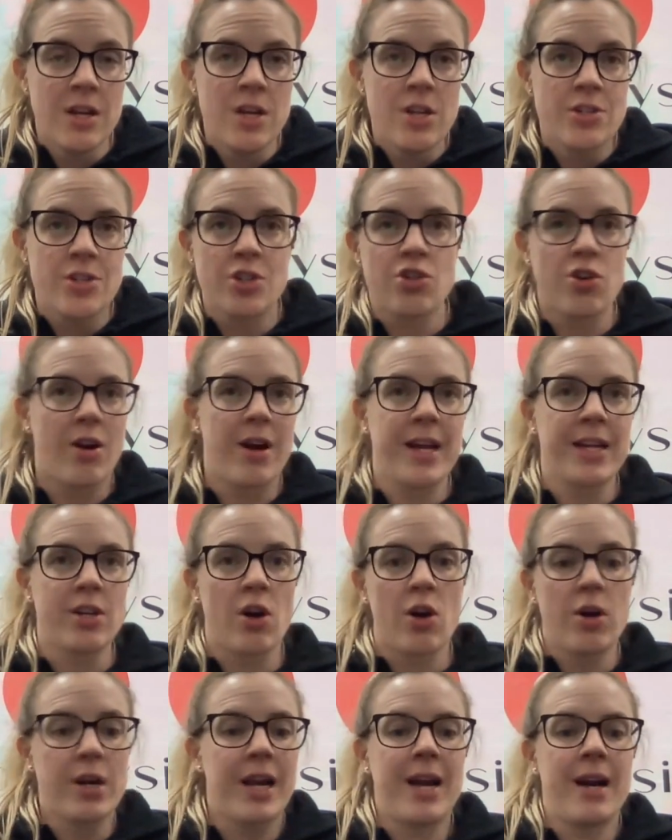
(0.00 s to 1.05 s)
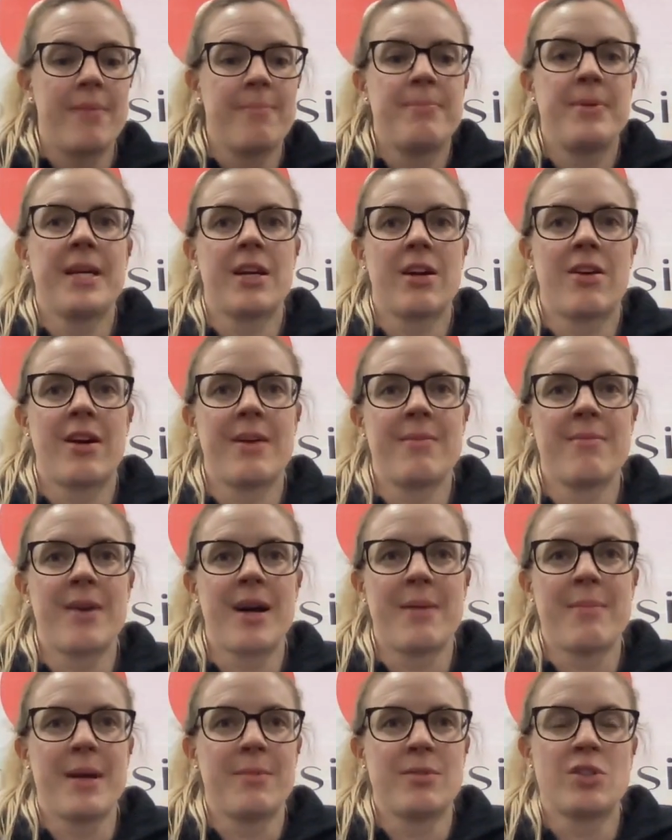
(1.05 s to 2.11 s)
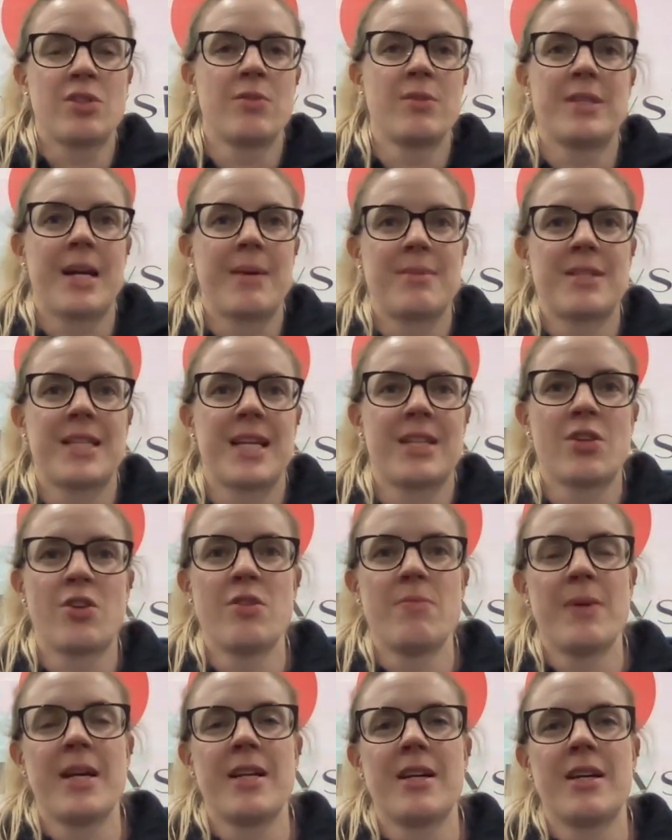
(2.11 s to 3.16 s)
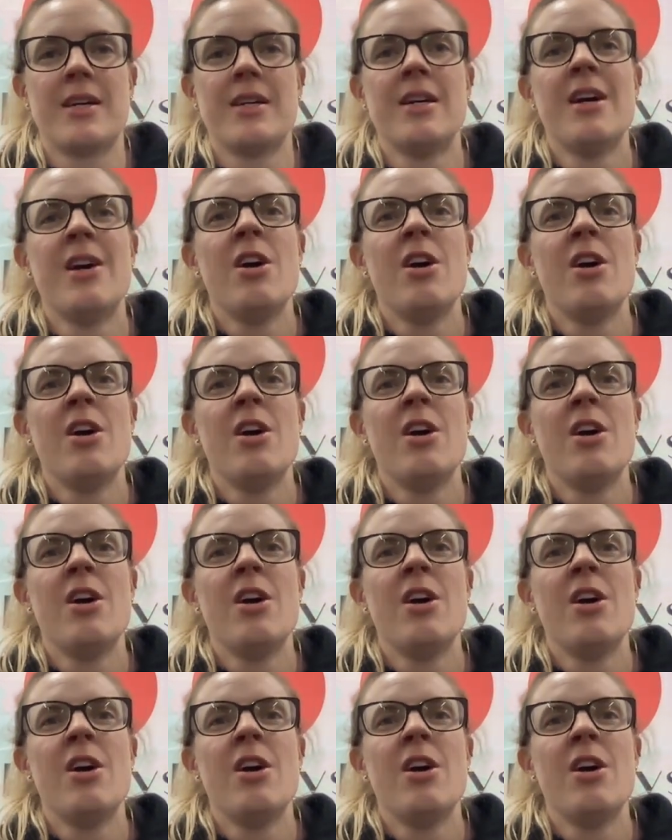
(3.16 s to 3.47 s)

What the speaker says: to try and go, okay, I'm bigger, I'm able to adapt to that load better.